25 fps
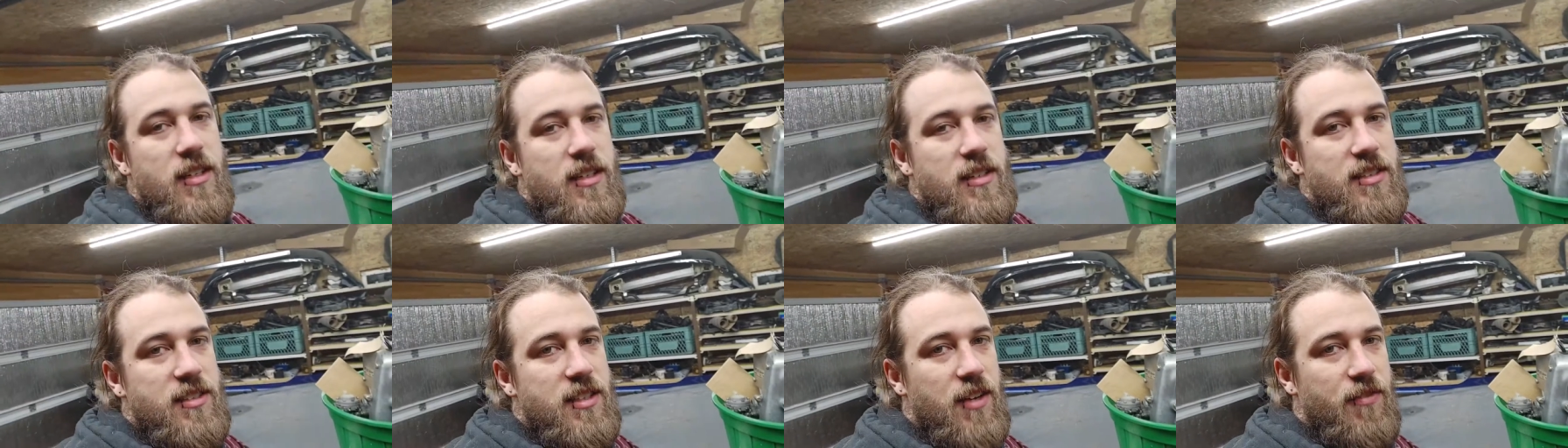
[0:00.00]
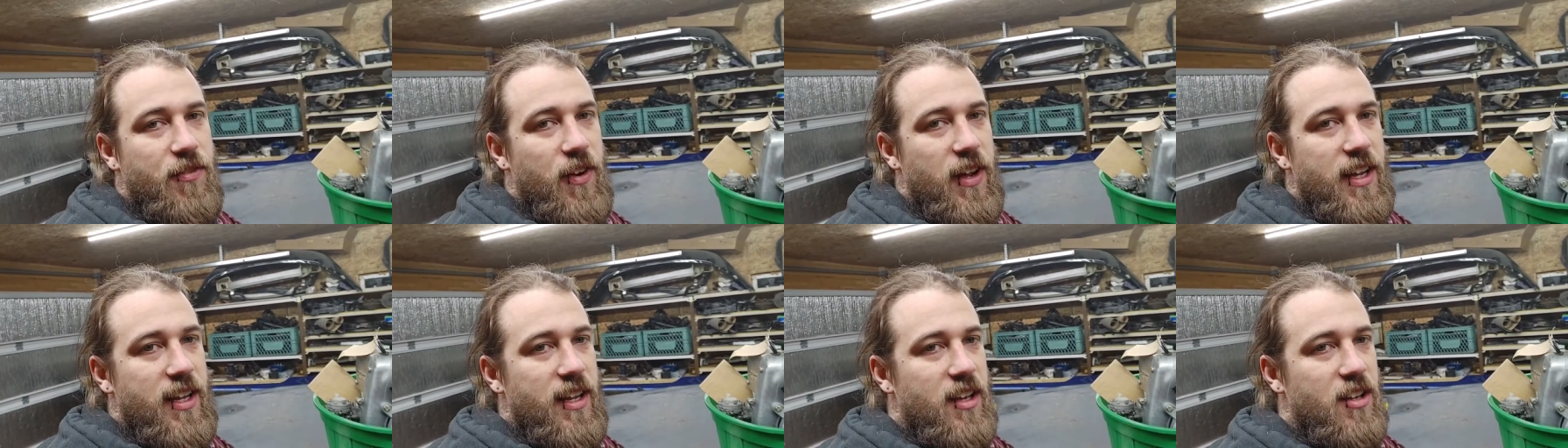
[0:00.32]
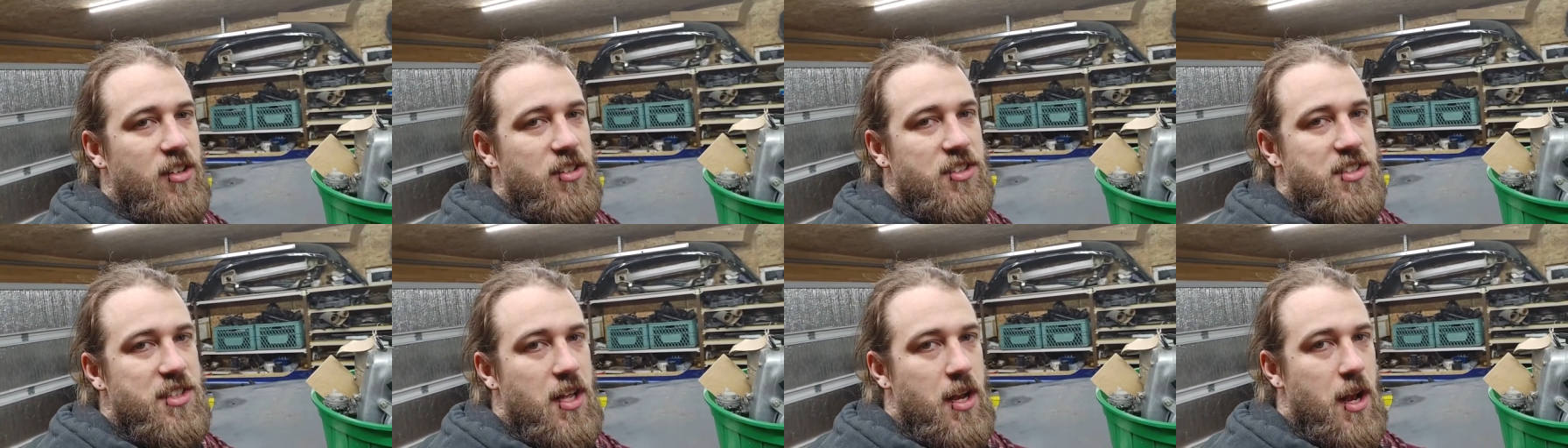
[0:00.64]
See if I can
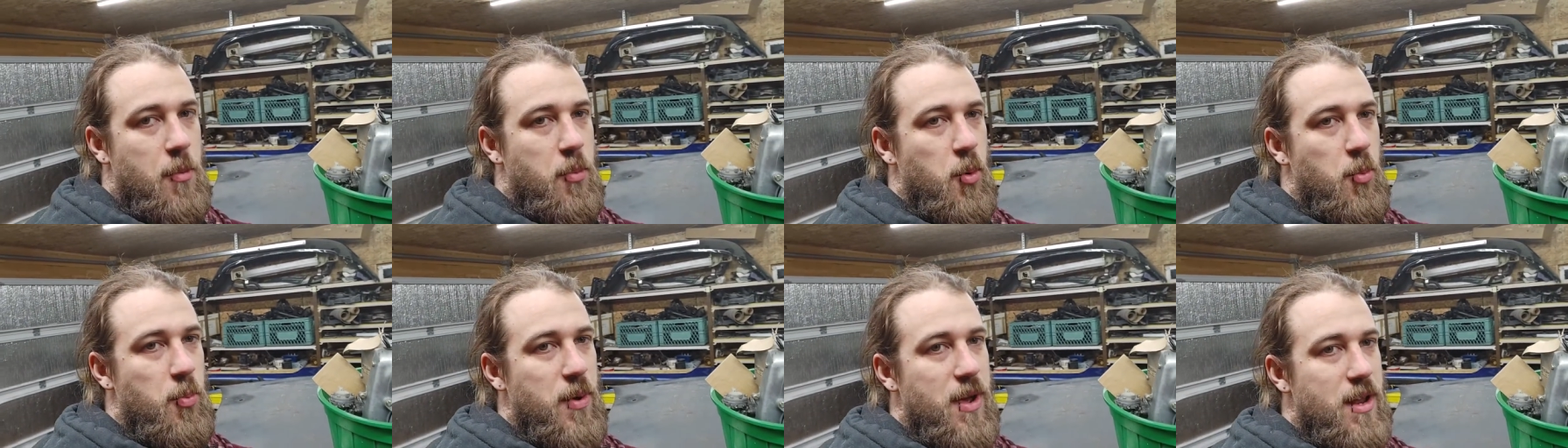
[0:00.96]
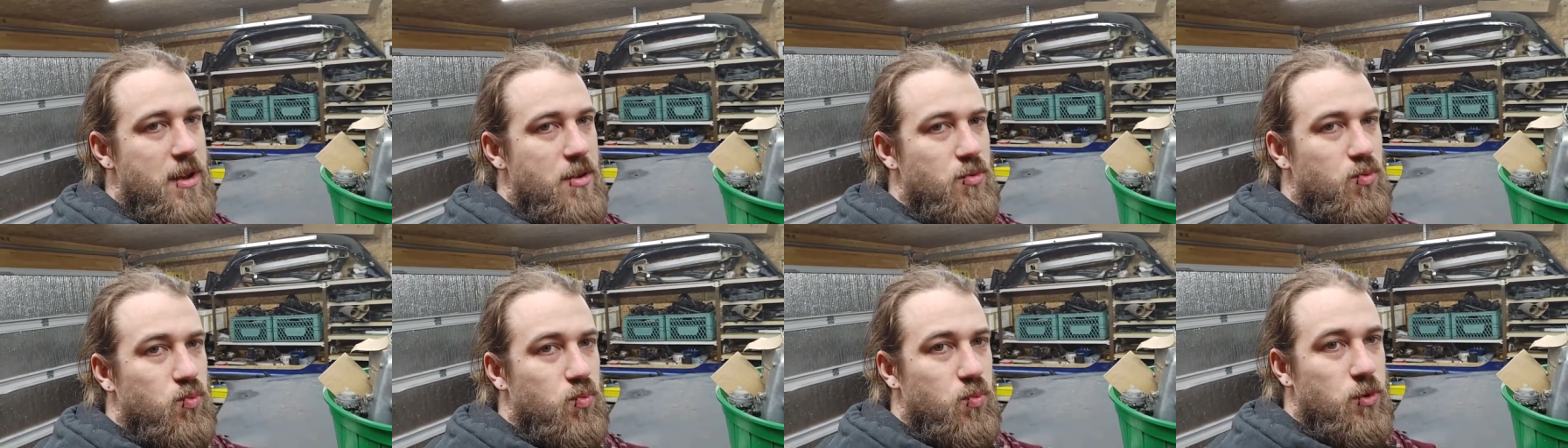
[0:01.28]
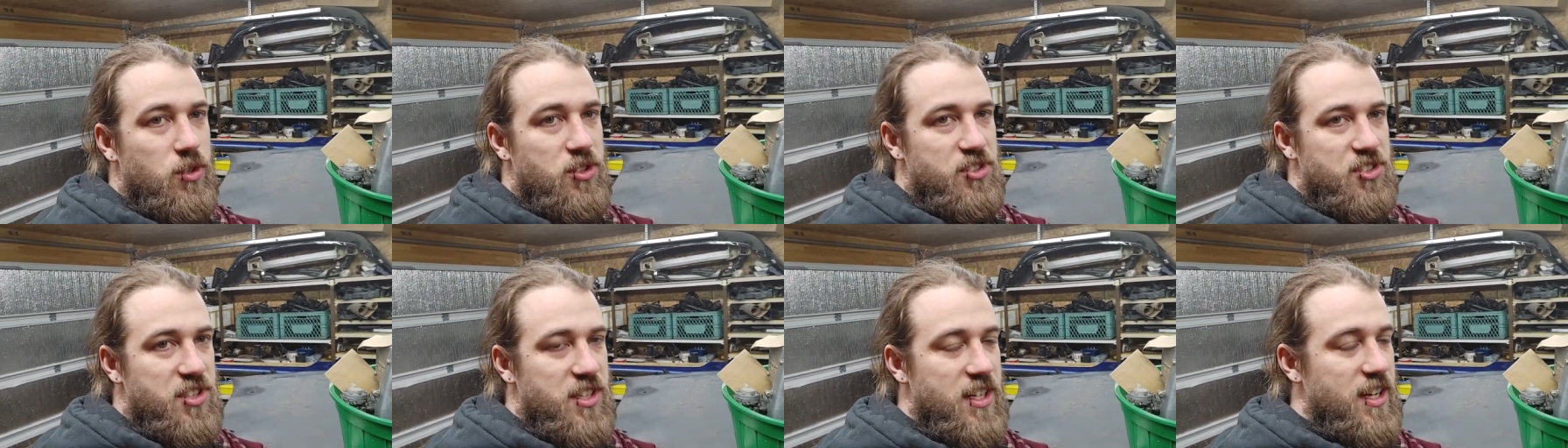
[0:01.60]
get her set up a bit, and
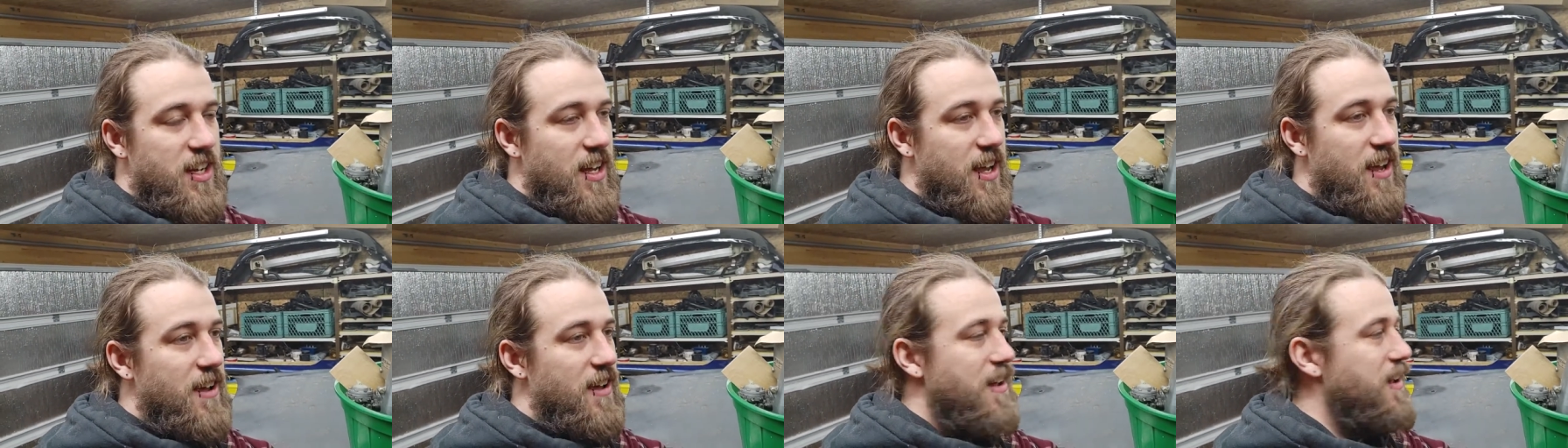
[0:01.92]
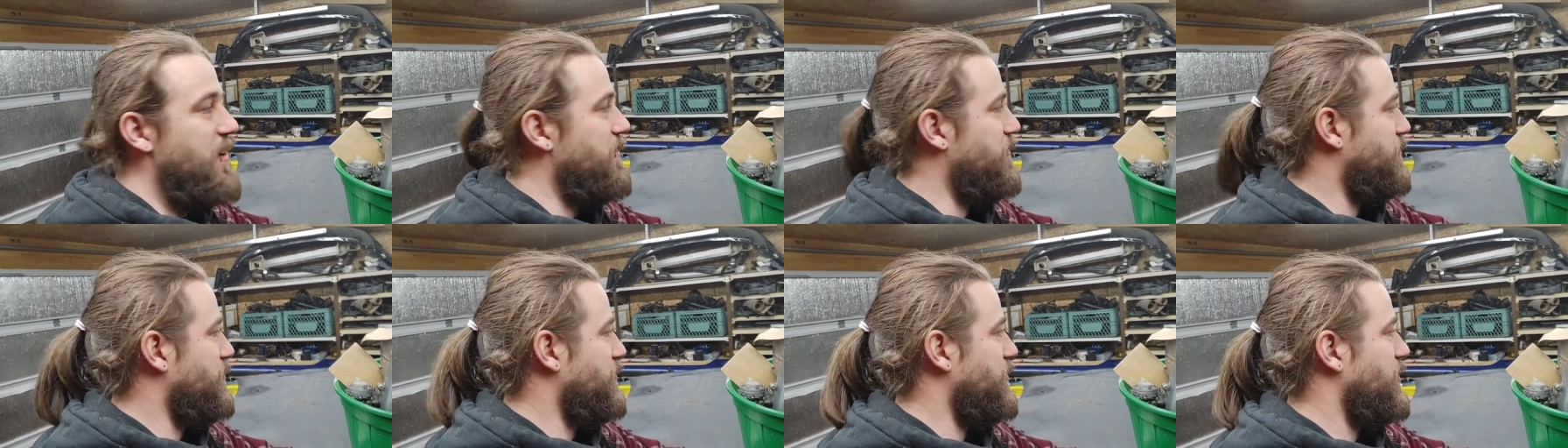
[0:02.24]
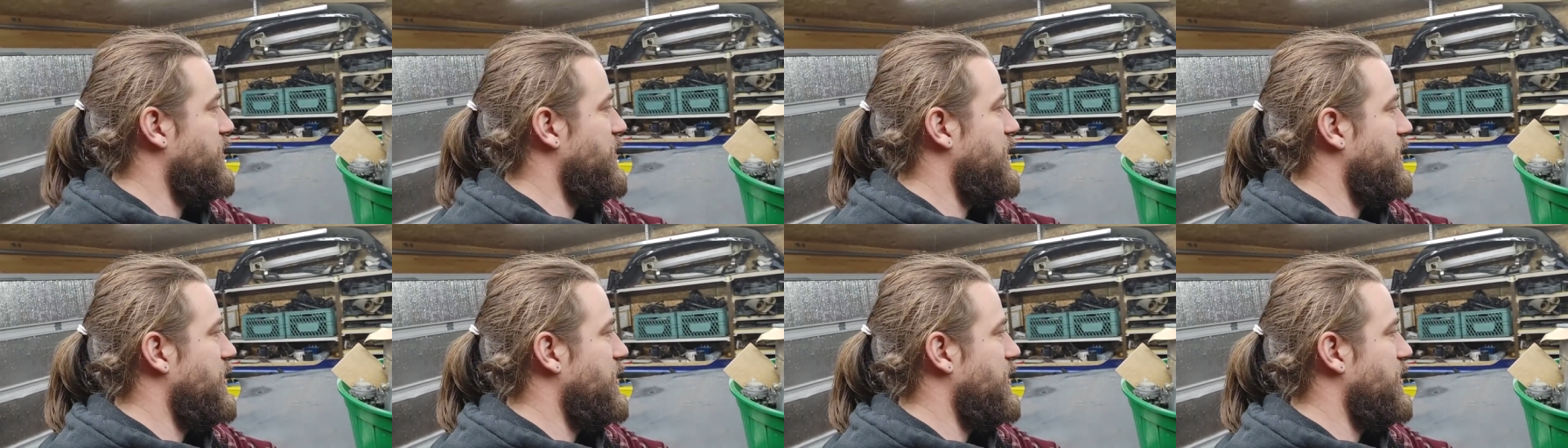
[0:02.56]
we'll see if